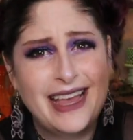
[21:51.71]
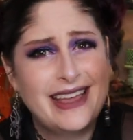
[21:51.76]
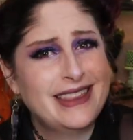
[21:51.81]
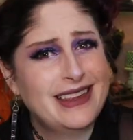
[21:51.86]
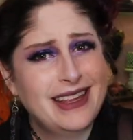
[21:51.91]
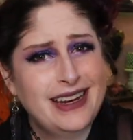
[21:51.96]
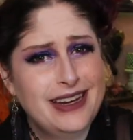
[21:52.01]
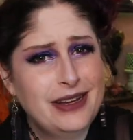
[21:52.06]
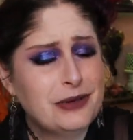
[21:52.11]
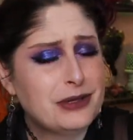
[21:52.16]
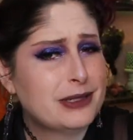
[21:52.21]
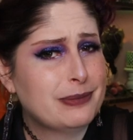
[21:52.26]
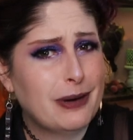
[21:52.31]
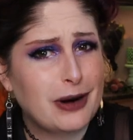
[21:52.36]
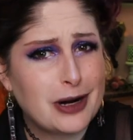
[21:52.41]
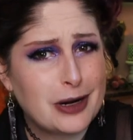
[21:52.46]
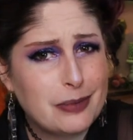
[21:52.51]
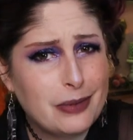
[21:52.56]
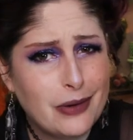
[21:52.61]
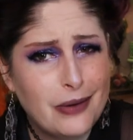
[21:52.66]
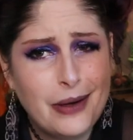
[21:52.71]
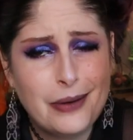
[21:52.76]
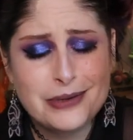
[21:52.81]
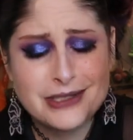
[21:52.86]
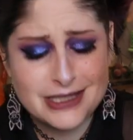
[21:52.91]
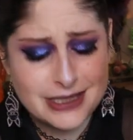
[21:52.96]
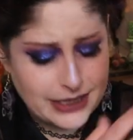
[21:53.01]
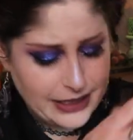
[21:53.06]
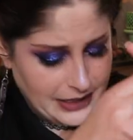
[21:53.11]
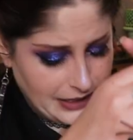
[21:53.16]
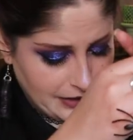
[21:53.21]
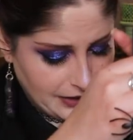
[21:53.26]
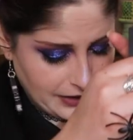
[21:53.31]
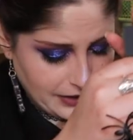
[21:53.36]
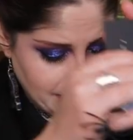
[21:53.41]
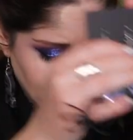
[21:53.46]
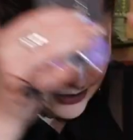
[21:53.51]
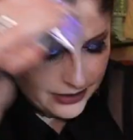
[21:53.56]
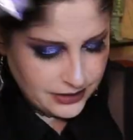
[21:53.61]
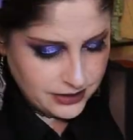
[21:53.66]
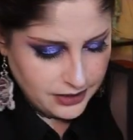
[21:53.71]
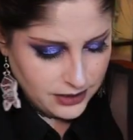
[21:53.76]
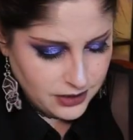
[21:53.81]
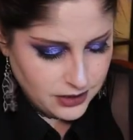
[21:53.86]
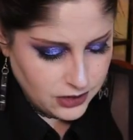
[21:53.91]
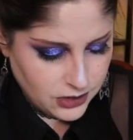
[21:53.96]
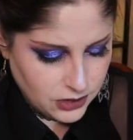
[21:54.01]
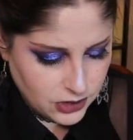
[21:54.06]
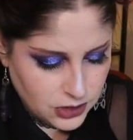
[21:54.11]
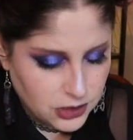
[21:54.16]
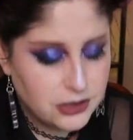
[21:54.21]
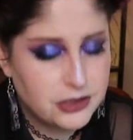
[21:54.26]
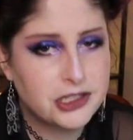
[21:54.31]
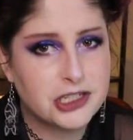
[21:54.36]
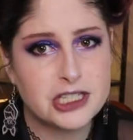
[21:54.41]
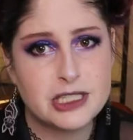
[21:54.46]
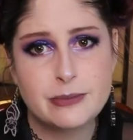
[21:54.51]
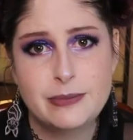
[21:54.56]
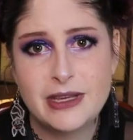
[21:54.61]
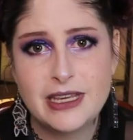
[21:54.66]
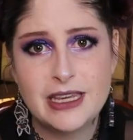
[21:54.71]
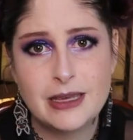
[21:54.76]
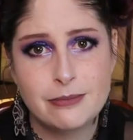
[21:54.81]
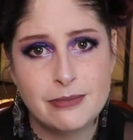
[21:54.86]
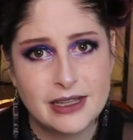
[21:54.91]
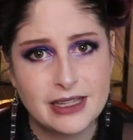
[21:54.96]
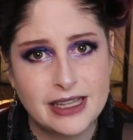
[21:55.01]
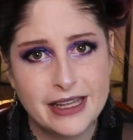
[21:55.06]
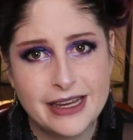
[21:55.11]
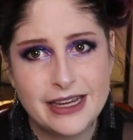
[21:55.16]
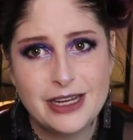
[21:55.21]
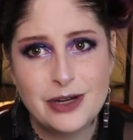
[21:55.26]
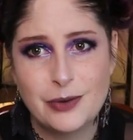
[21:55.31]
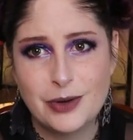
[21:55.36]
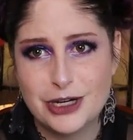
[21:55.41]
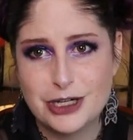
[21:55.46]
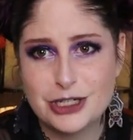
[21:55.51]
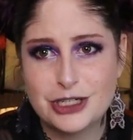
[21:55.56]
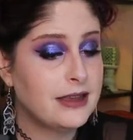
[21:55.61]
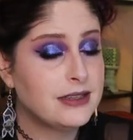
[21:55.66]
And then it was purple. I was like, girl, you're speaking my language.